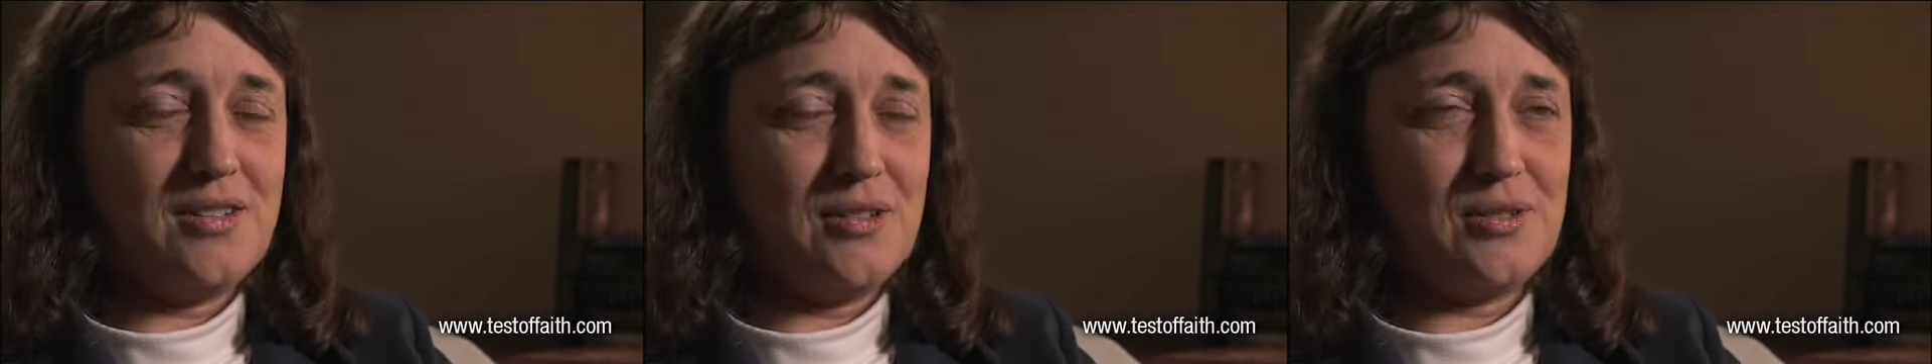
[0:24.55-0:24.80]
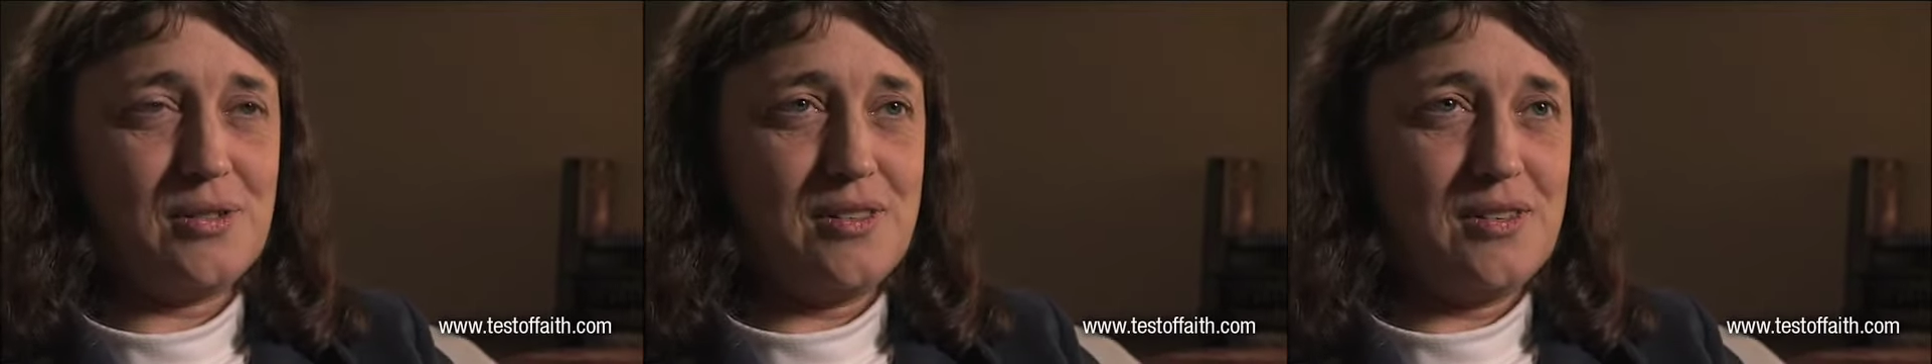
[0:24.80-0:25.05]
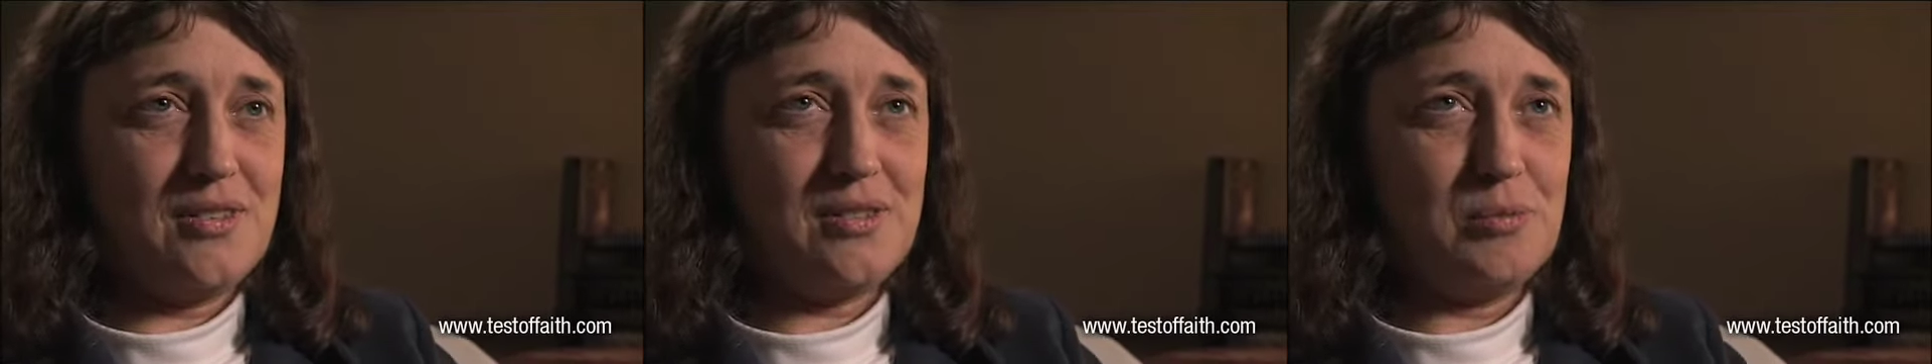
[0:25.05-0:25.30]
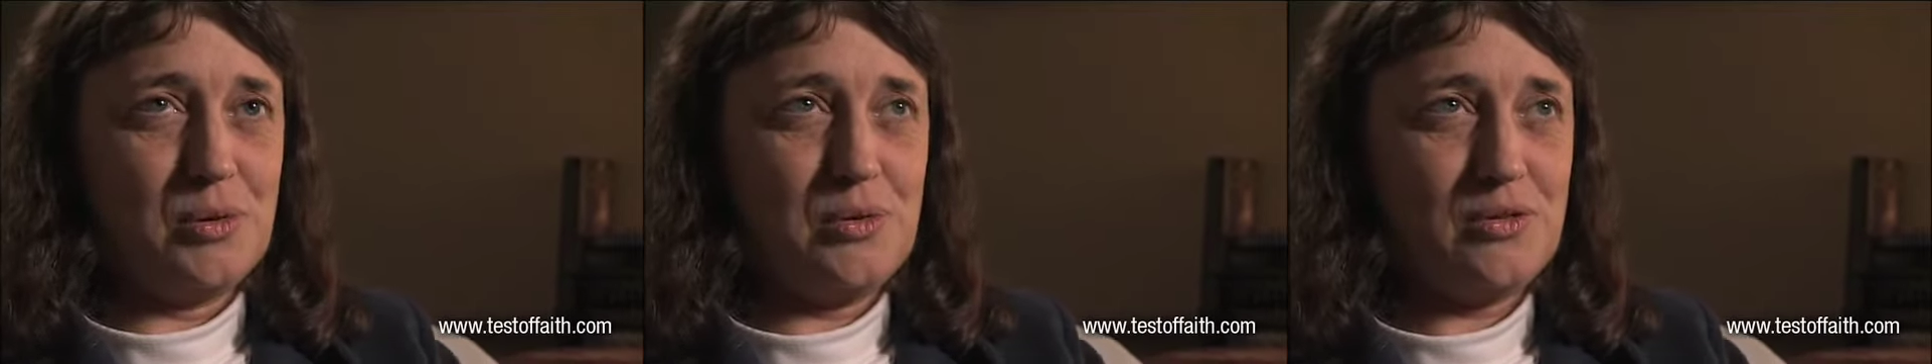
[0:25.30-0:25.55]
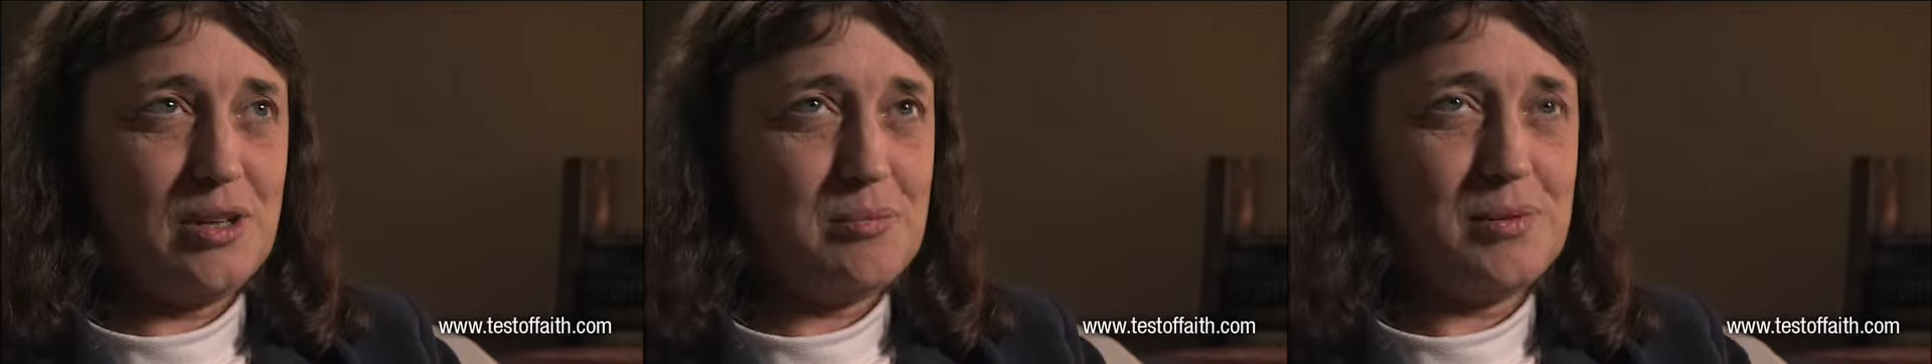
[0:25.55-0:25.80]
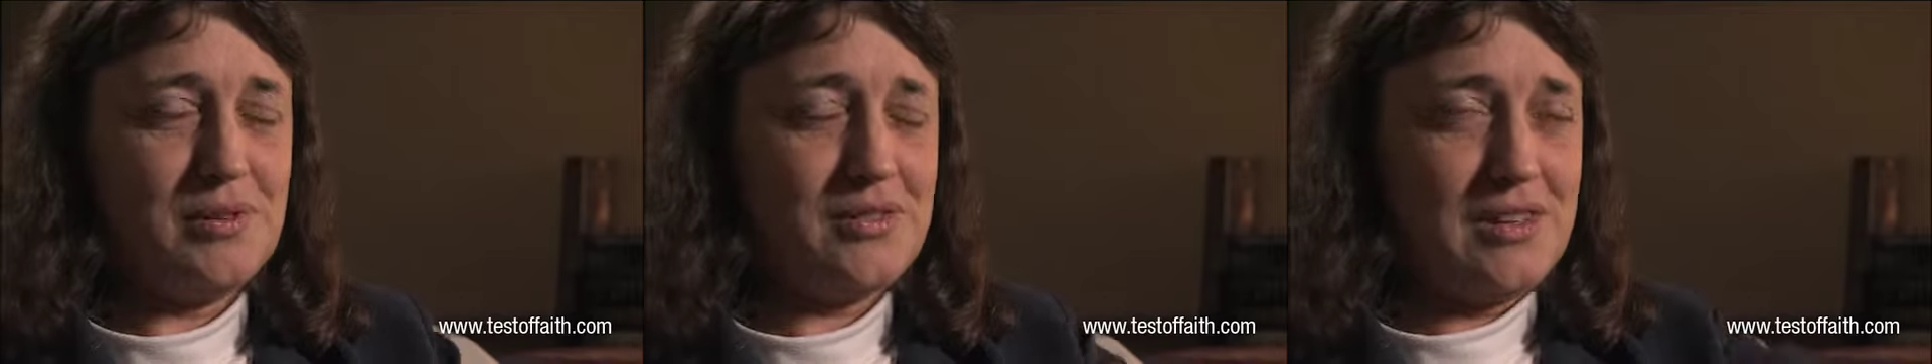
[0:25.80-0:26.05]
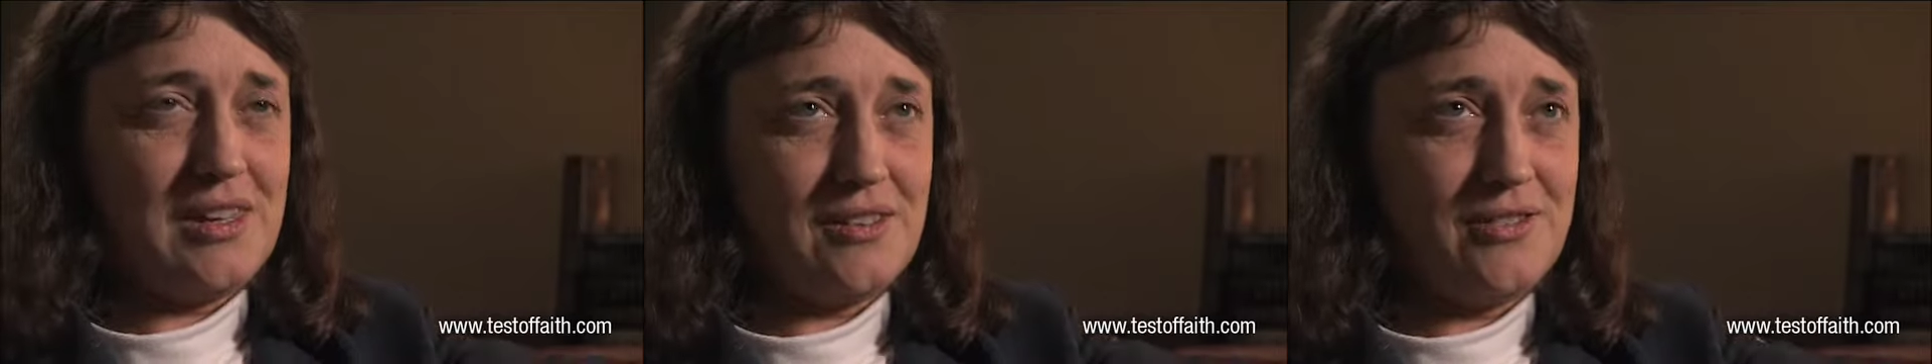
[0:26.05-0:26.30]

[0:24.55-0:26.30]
so sort of the most simplest thing,